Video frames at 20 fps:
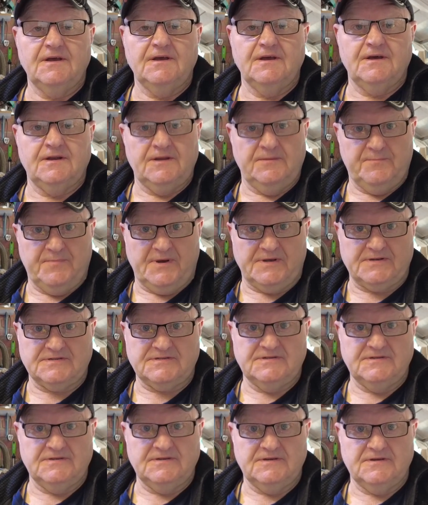and he passed
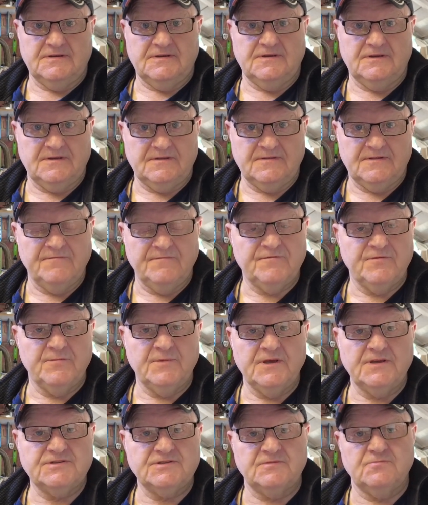the
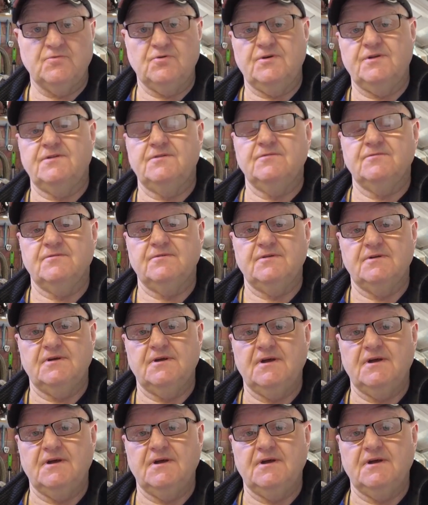information what he'd done,